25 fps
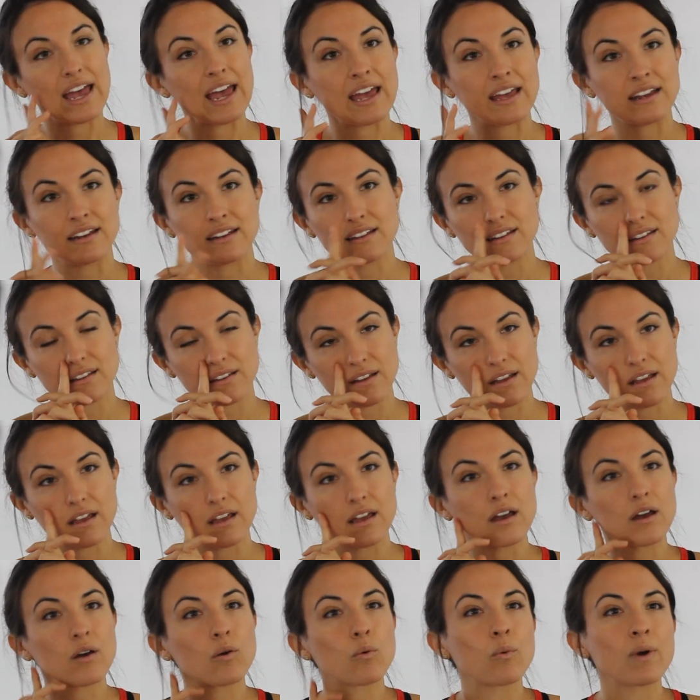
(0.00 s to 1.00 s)
And
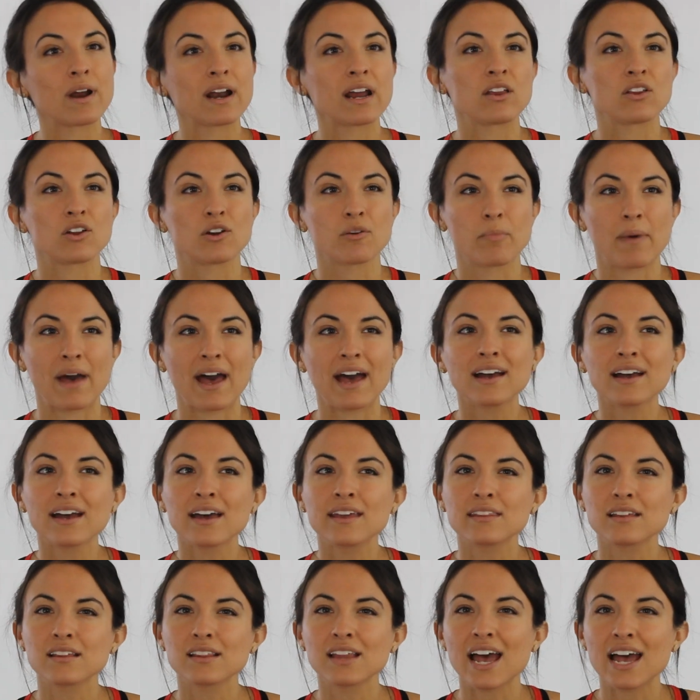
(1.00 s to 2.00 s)
when I look back
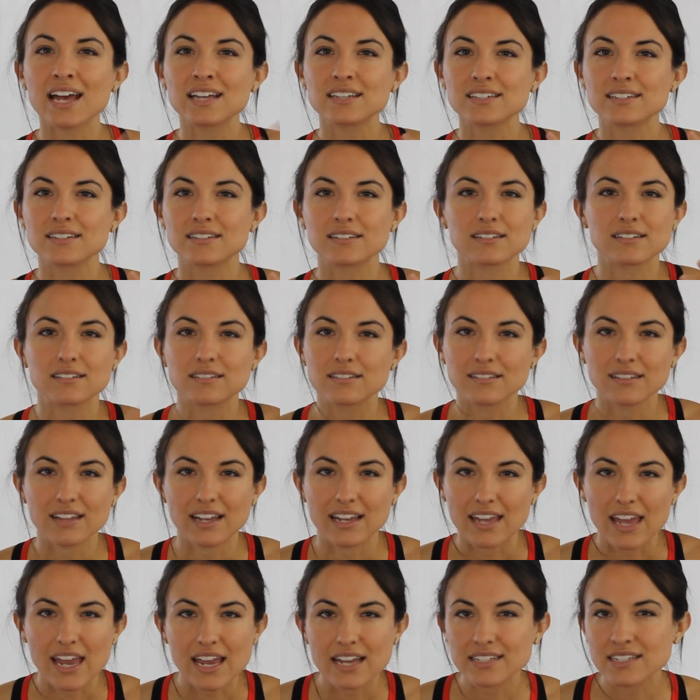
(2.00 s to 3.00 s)
on the last
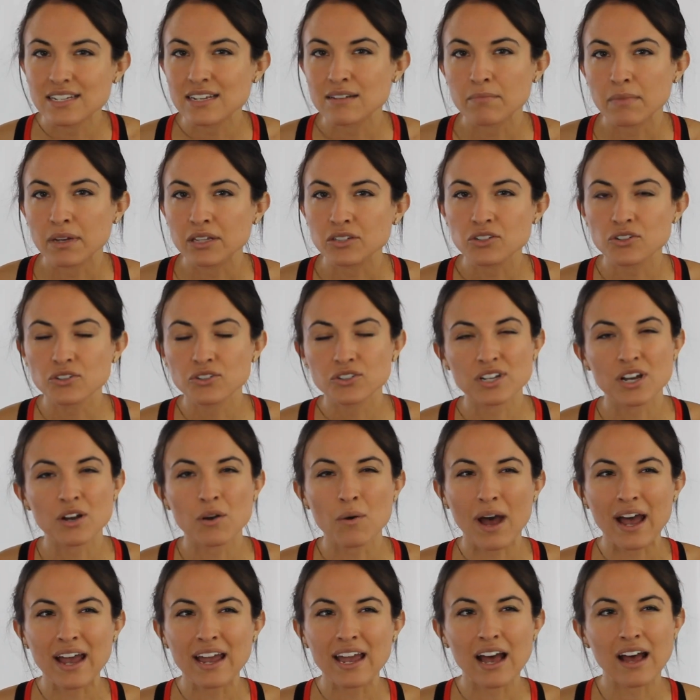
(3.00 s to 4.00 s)
18 months or so,
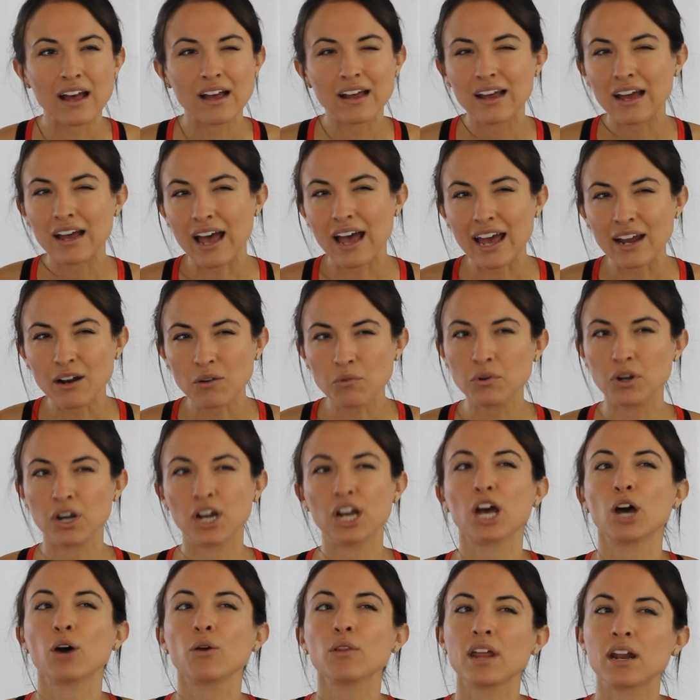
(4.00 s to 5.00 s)
I don't
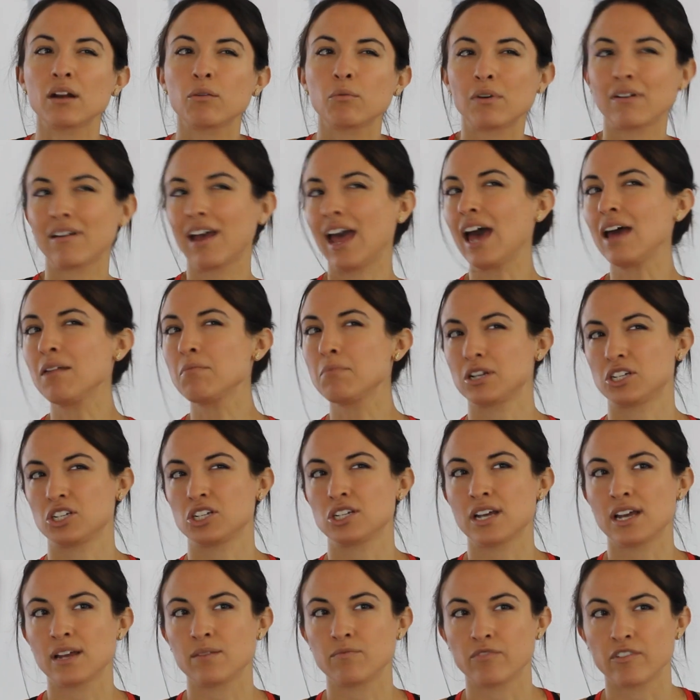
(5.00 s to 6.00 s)
know that I would have had much
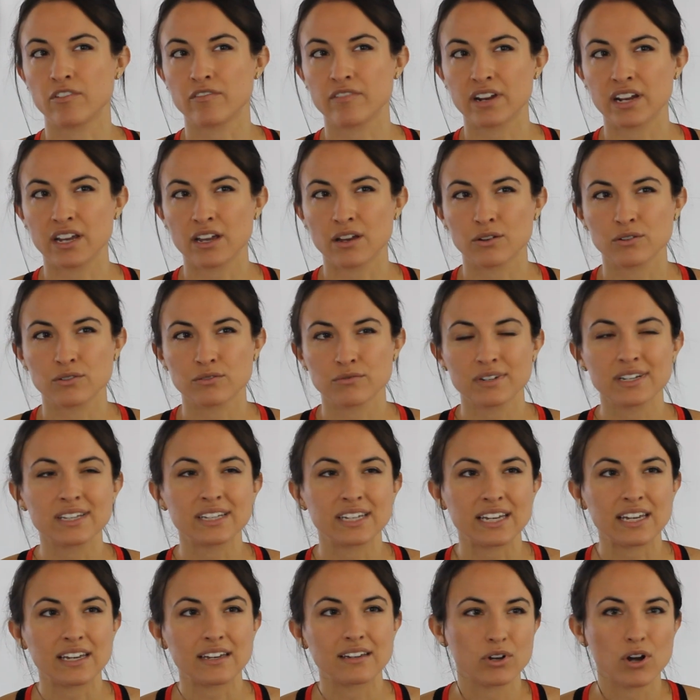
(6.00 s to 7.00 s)
time for videos,
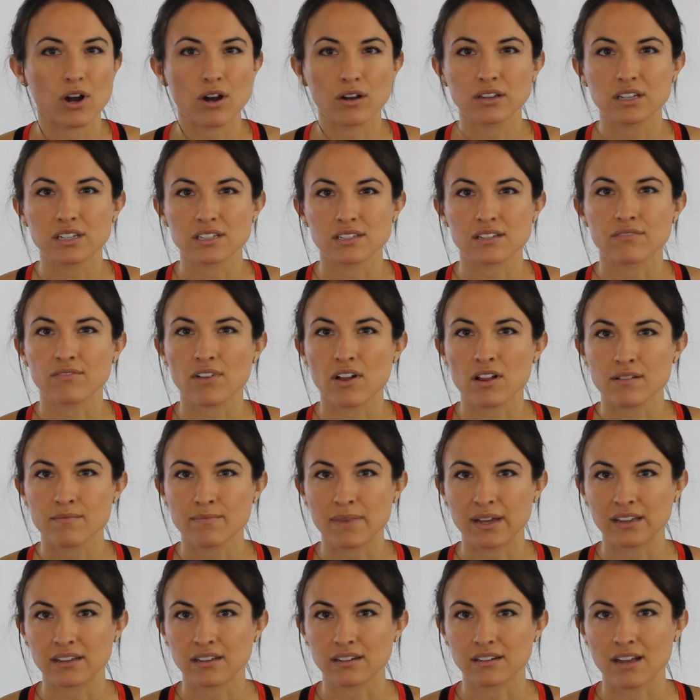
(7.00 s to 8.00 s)
really, regardless of all of
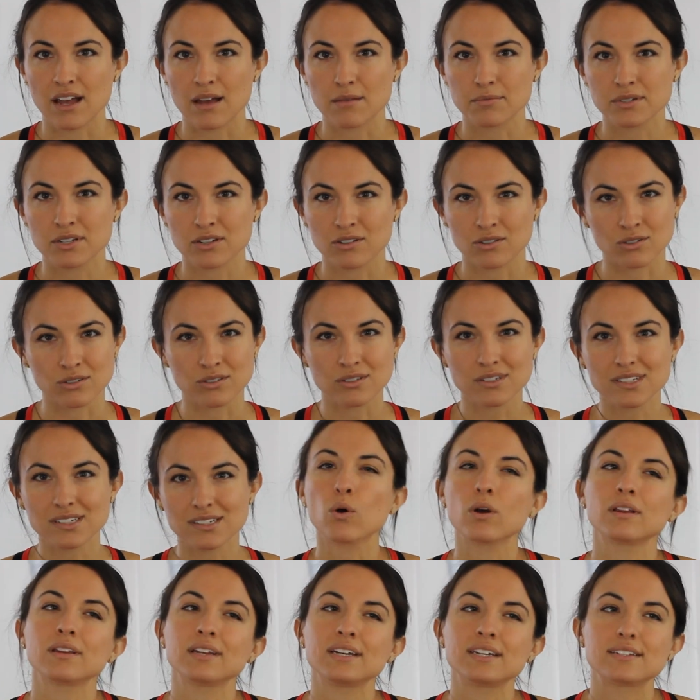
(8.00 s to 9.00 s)
my little obstacles,
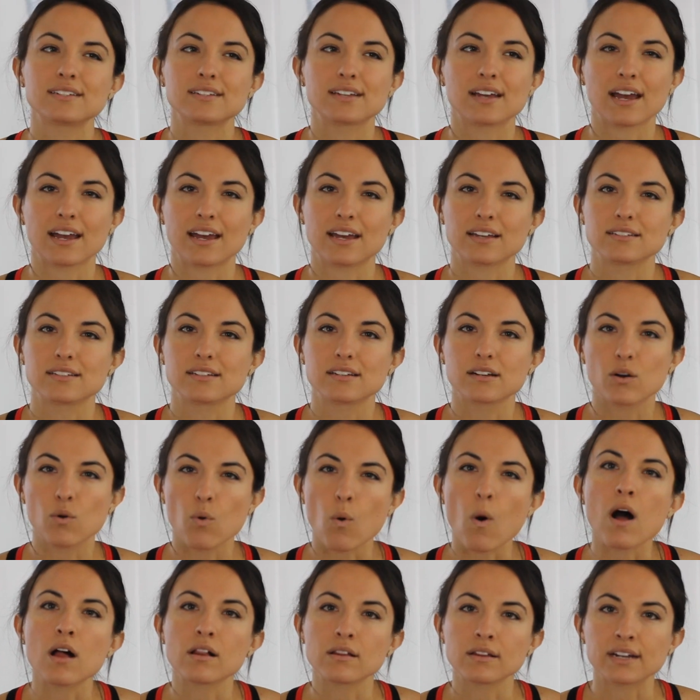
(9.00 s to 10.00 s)
or at least, I guess,
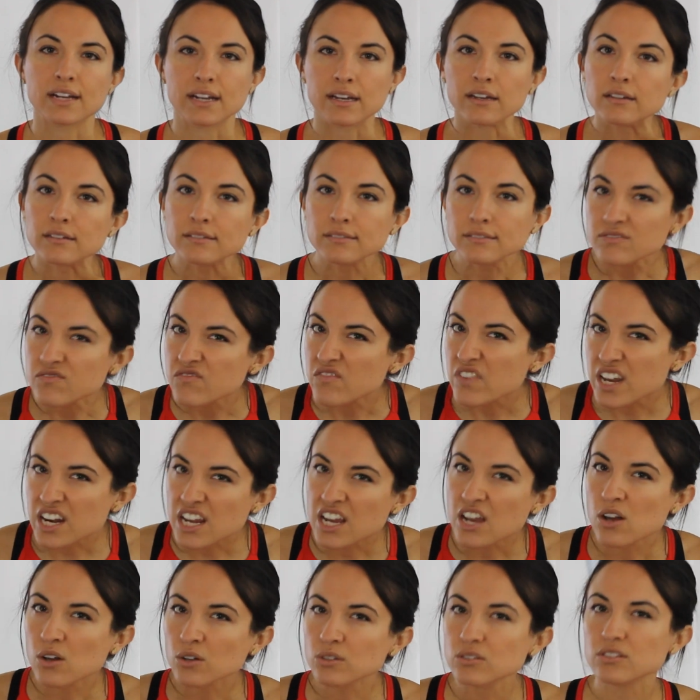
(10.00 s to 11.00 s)
quality
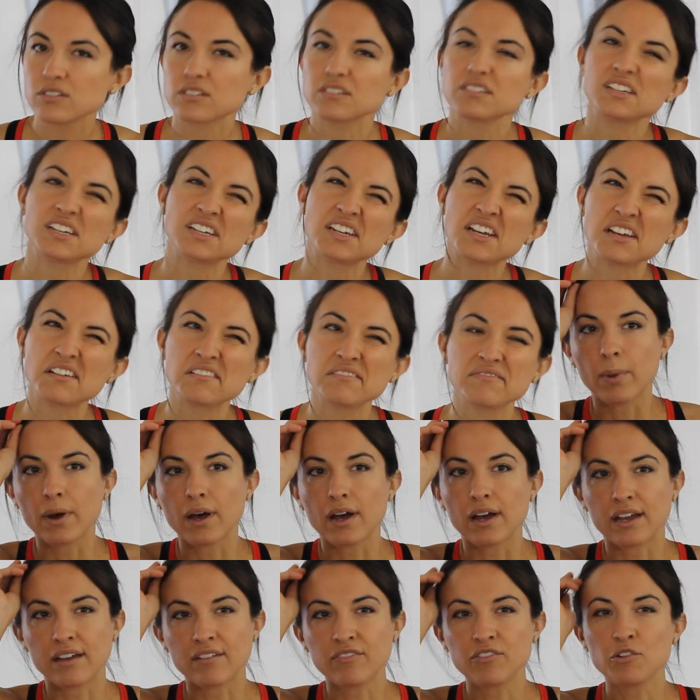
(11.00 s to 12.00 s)
videos, you know?
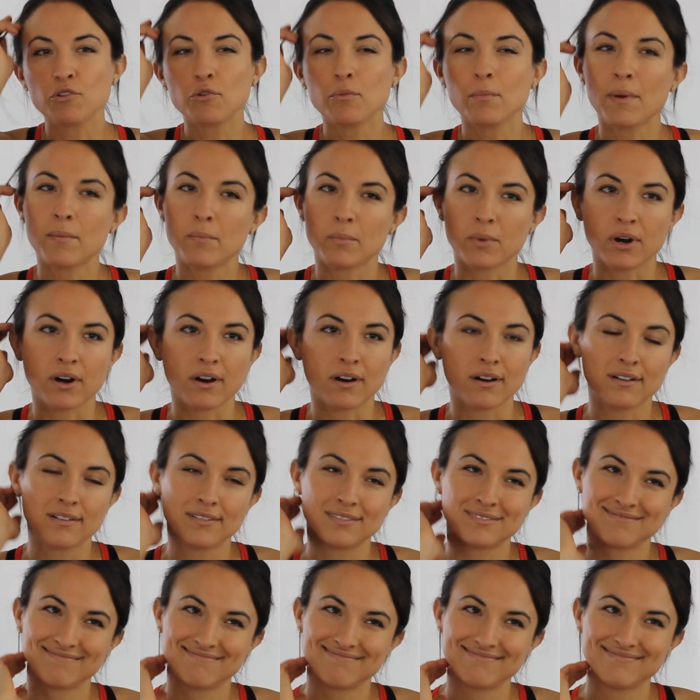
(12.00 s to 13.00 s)
But if you remember,
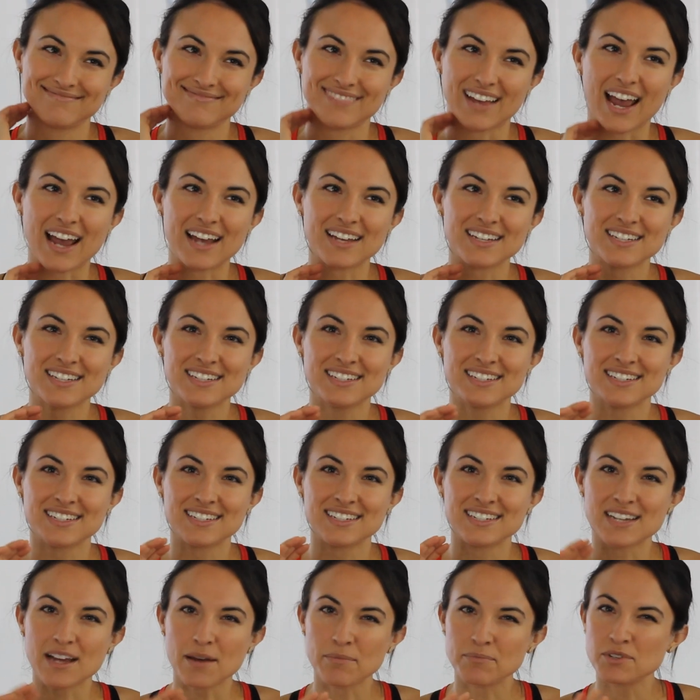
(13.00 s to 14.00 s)
I
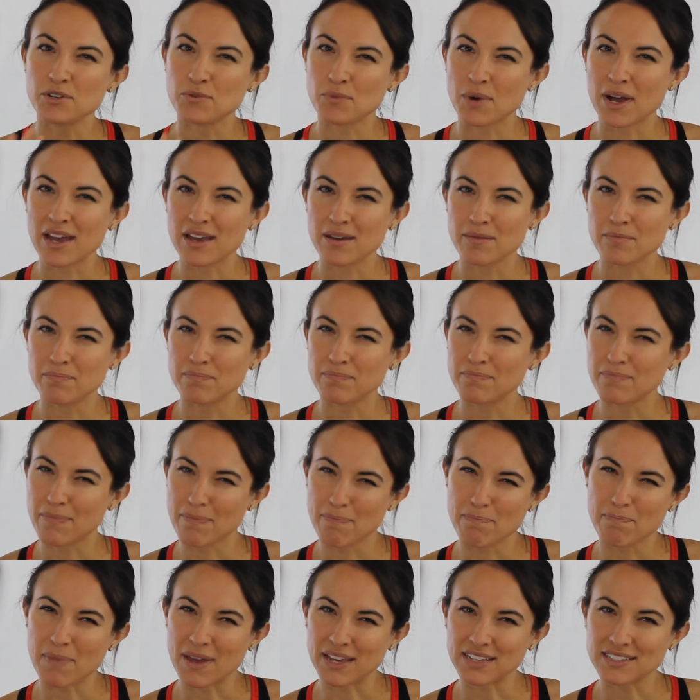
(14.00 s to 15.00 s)
stepped away
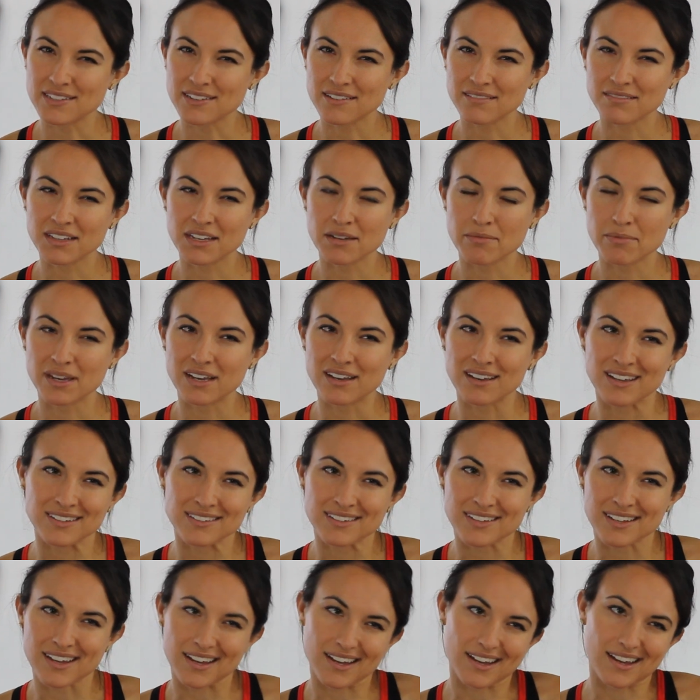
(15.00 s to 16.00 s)
basically
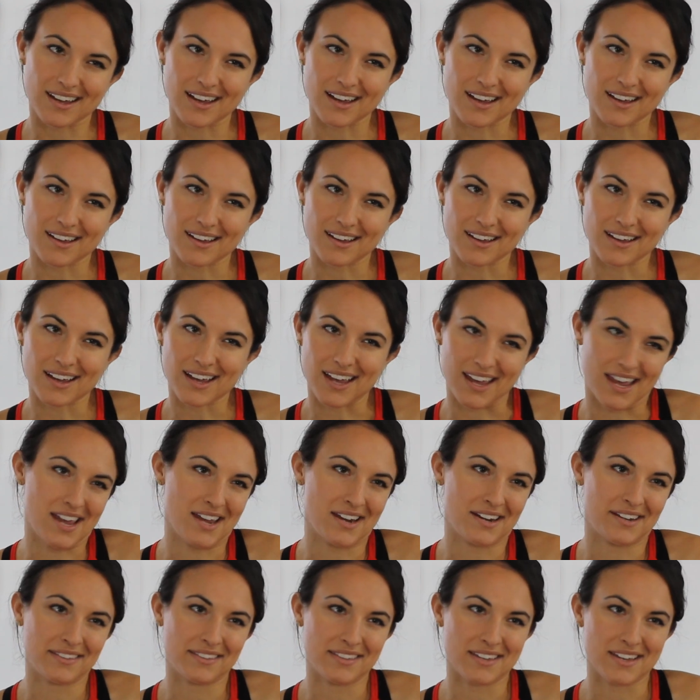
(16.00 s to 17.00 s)
because I
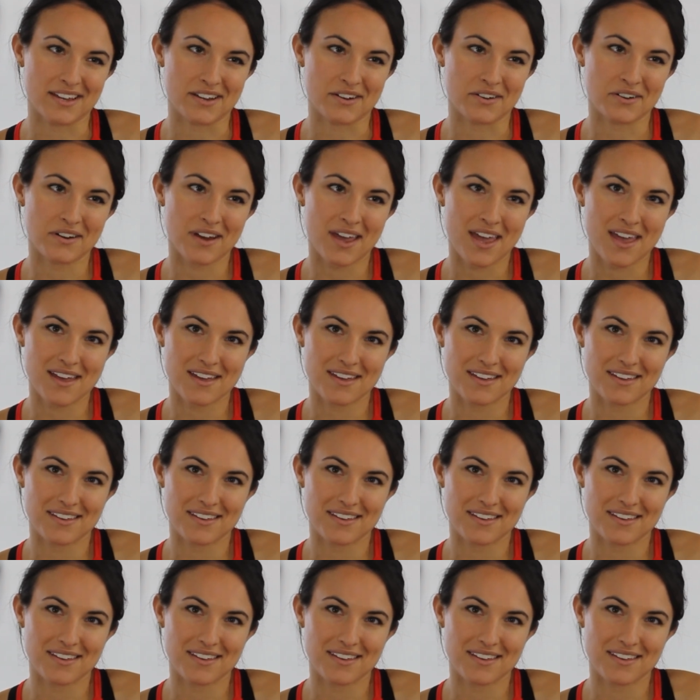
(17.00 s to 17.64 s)
hated the internet.